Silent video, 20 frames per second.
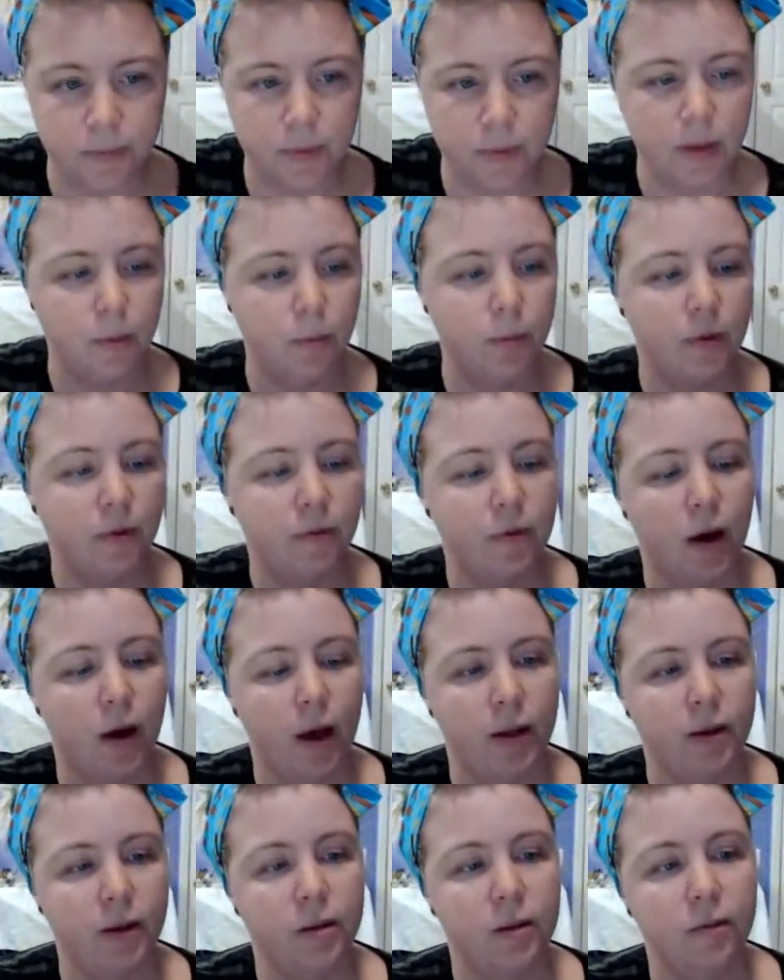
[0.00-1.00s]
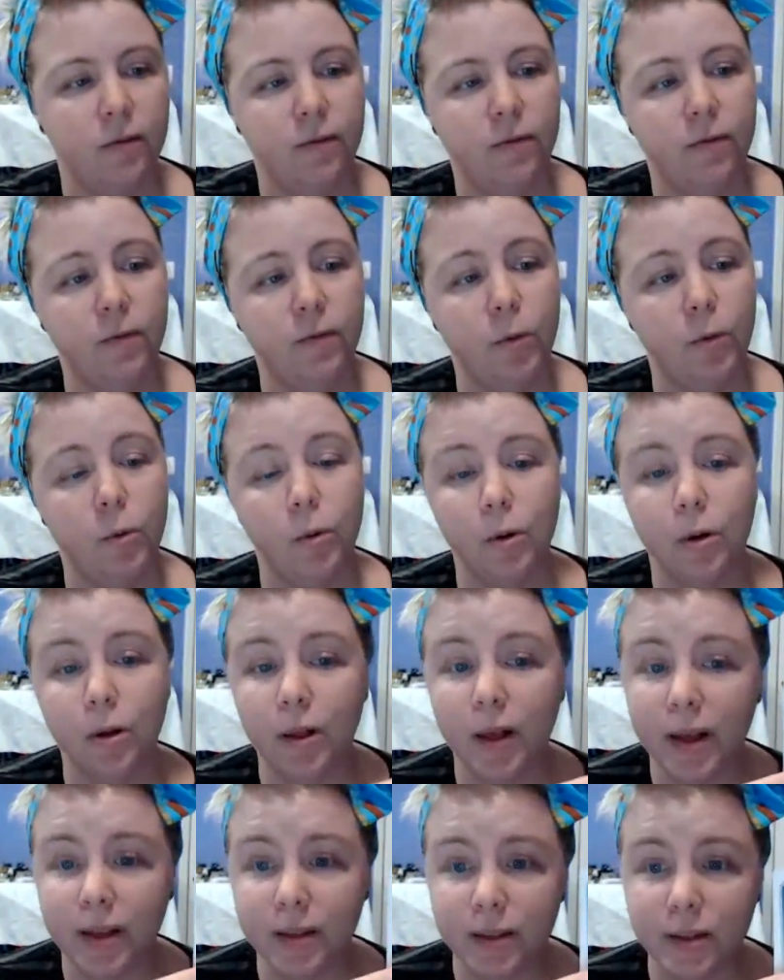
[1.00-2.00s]
And then we've got the
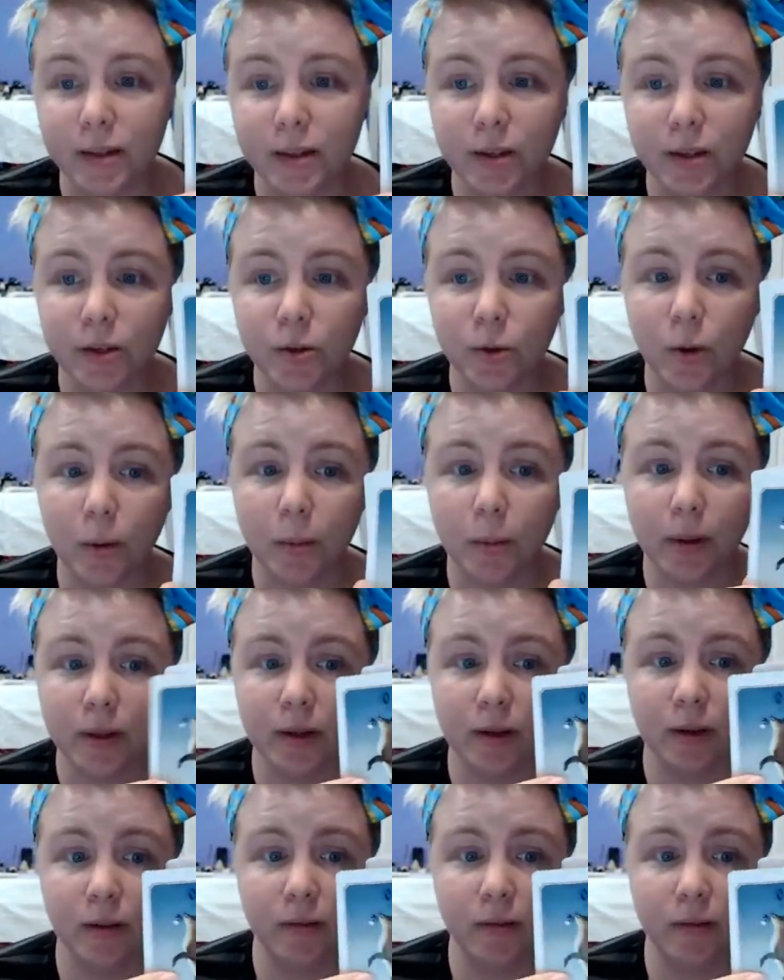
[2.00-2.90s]
Fool as this adorable